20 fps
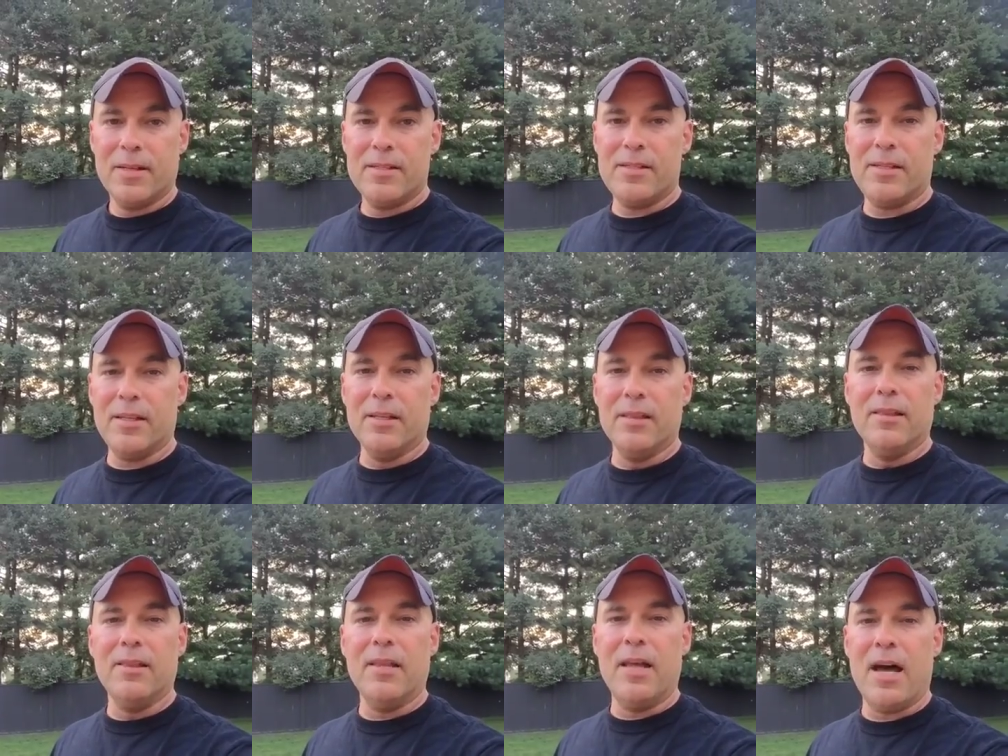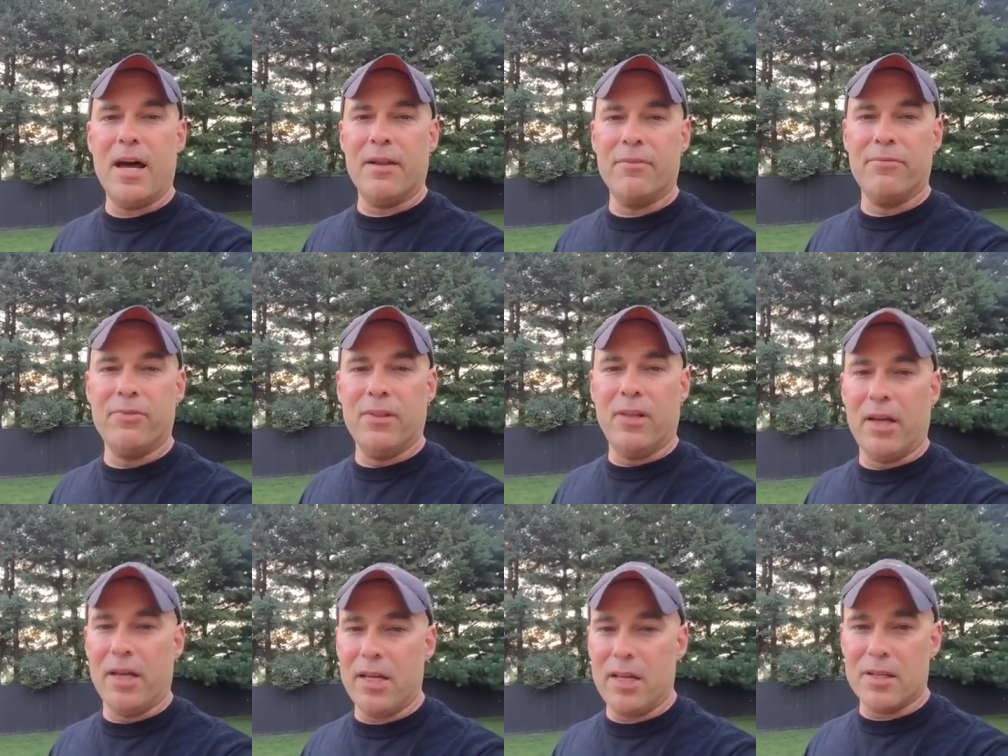I see a lot of
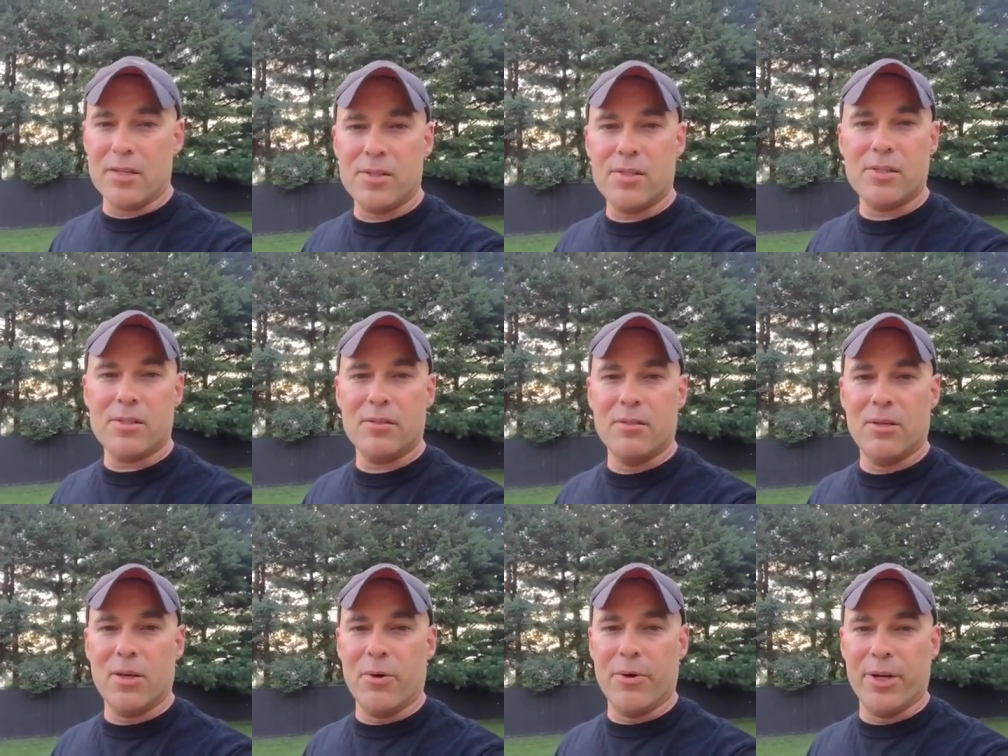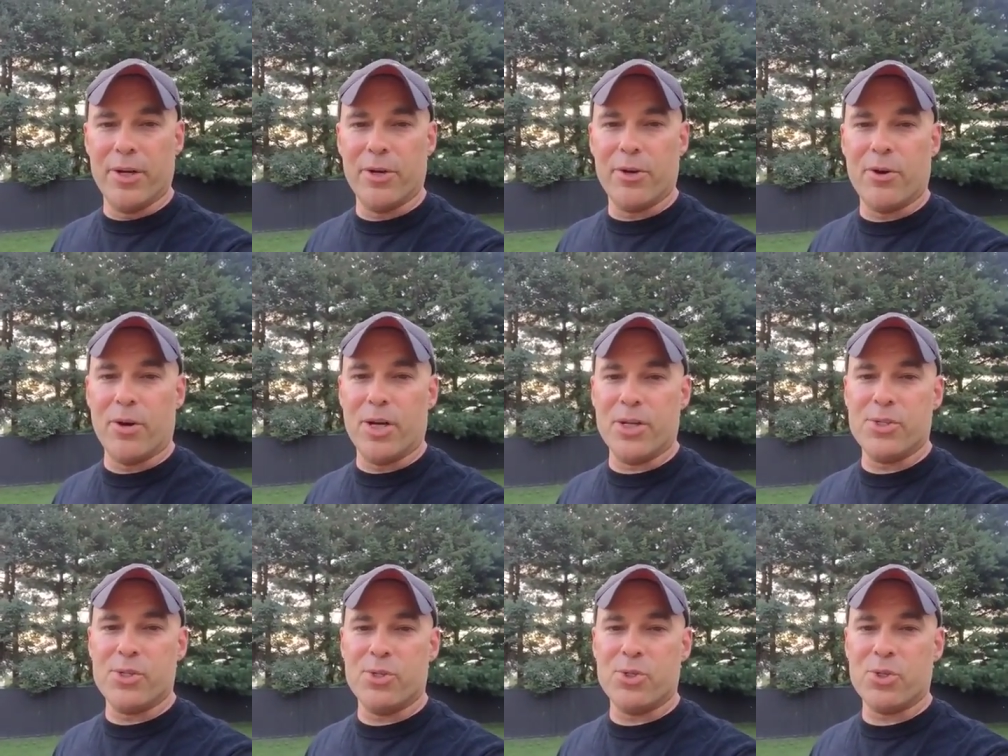likes going
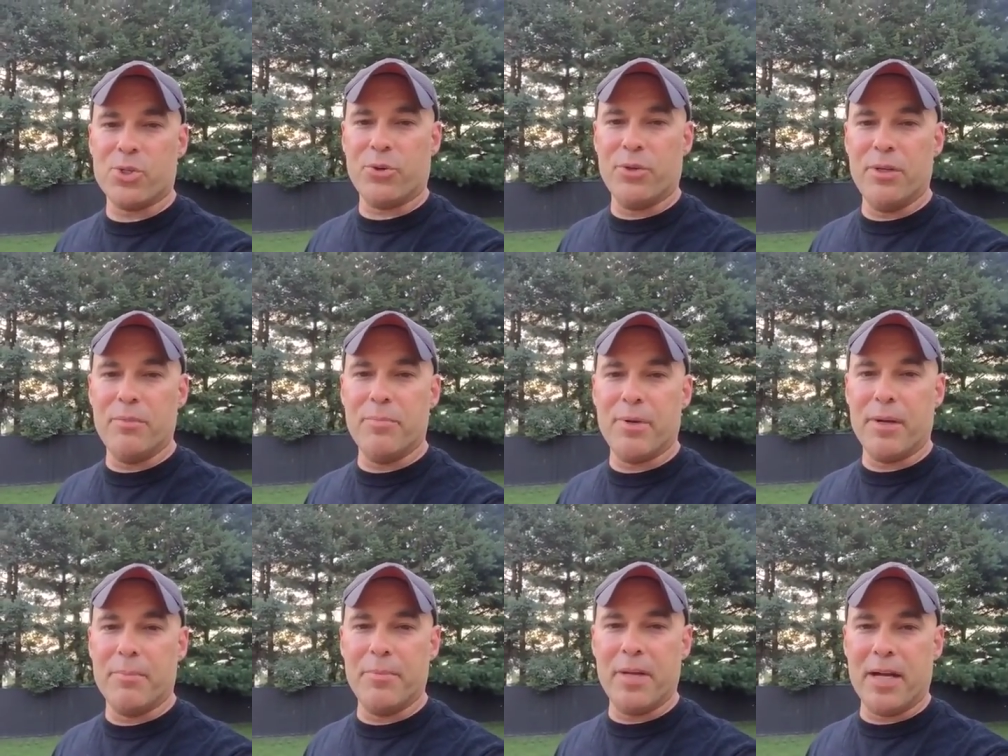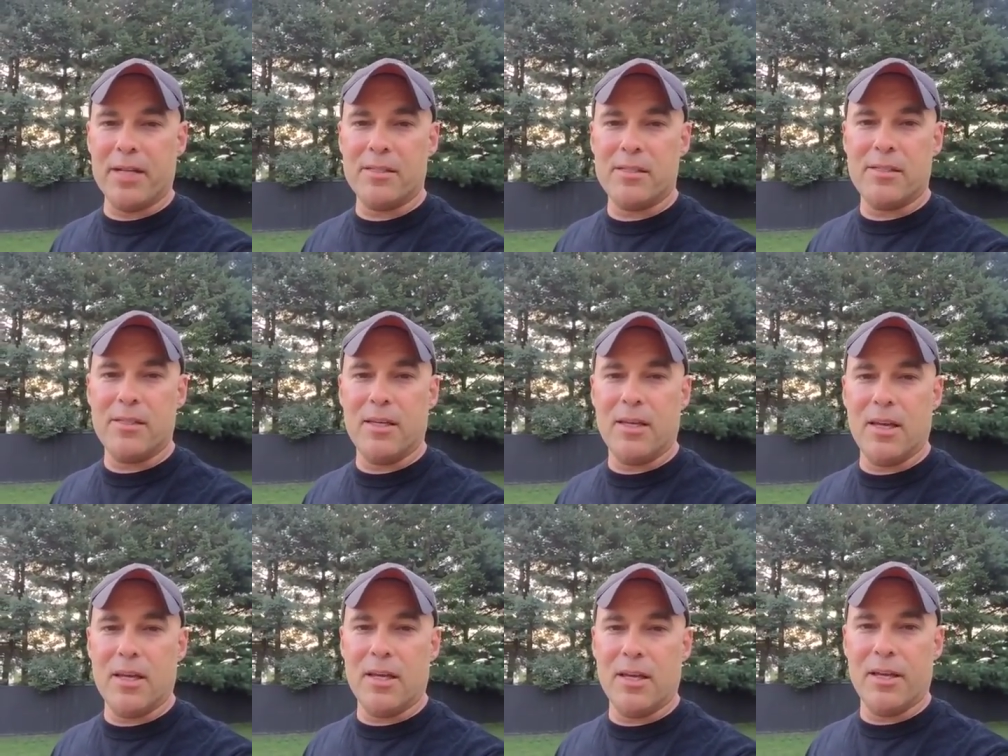across the screen, but I'm not
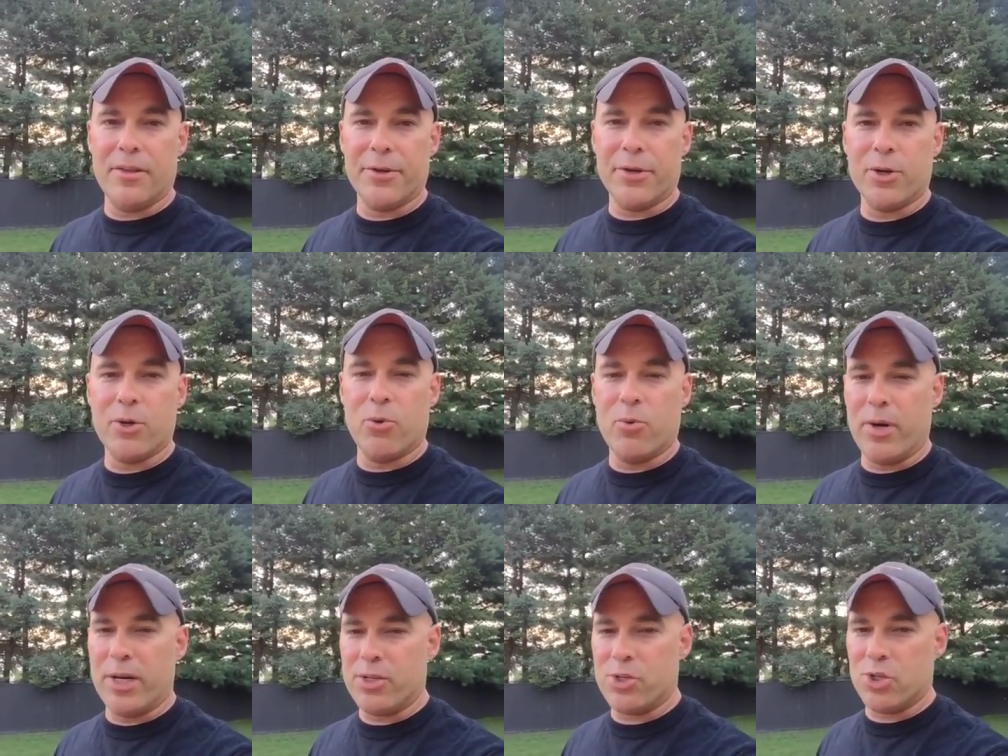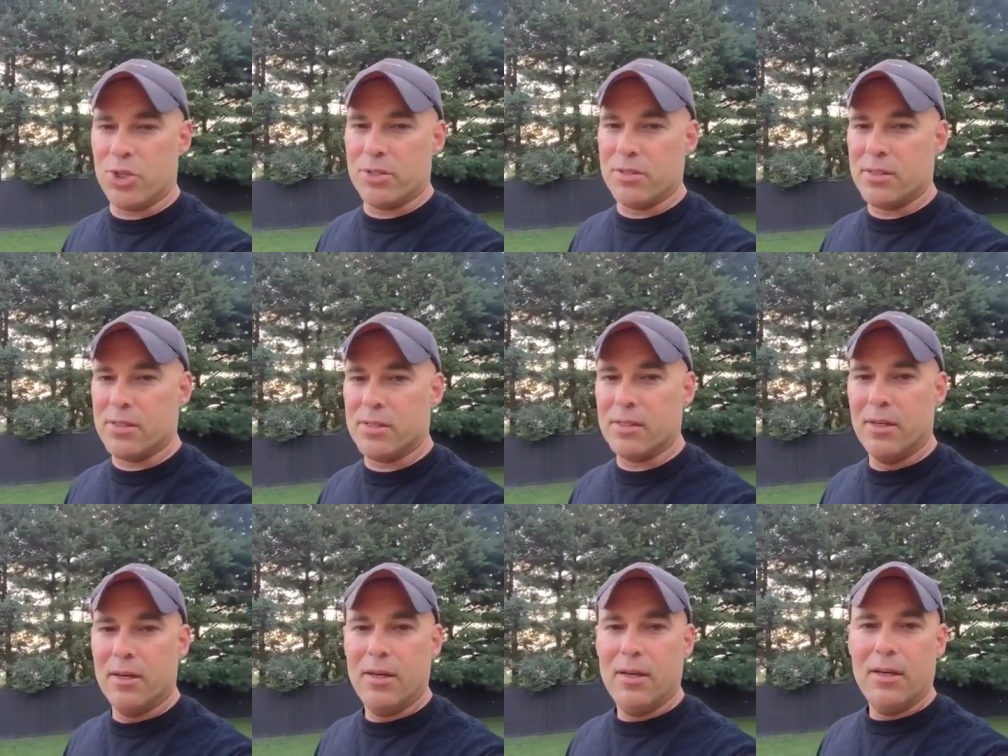seeing any other
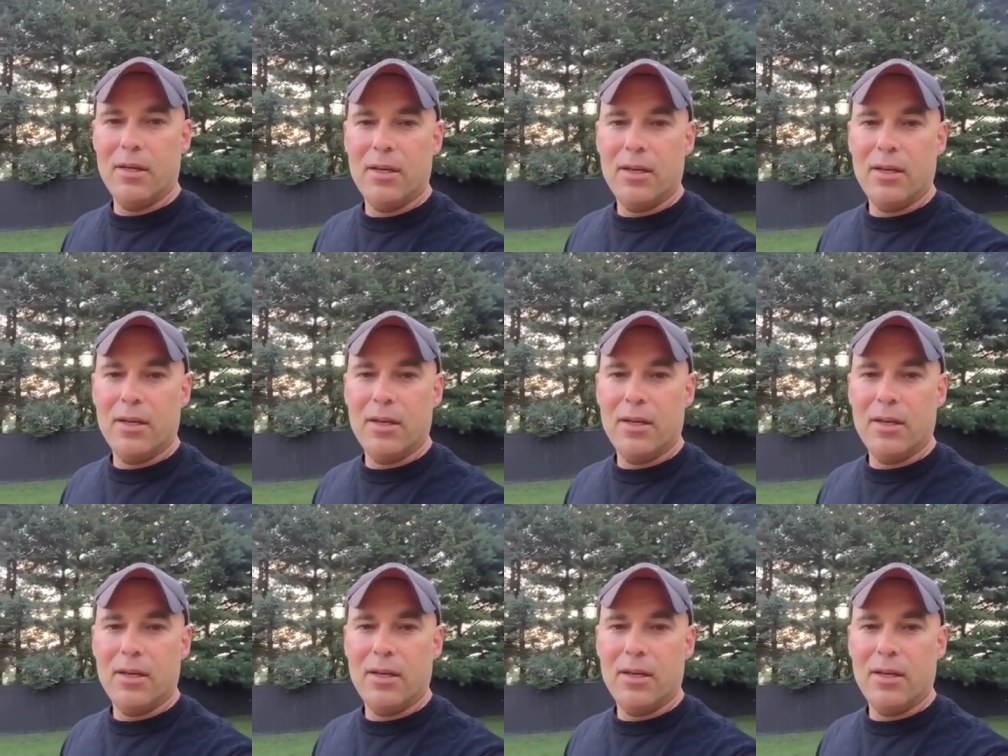questions.